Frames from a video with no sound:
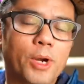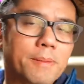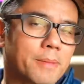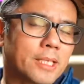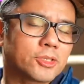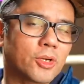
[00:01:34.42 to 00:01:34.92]

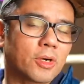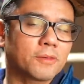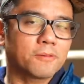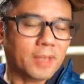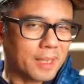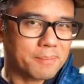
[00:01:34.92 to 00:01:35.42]
Brake mounts are
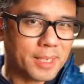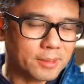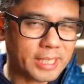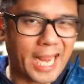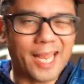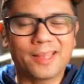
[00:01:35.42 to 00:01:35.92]
flat
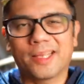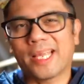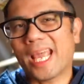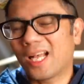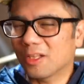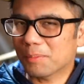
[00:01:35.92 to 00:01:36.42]
mount, and the
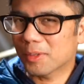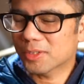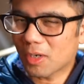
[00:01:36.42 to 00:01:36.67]
calipers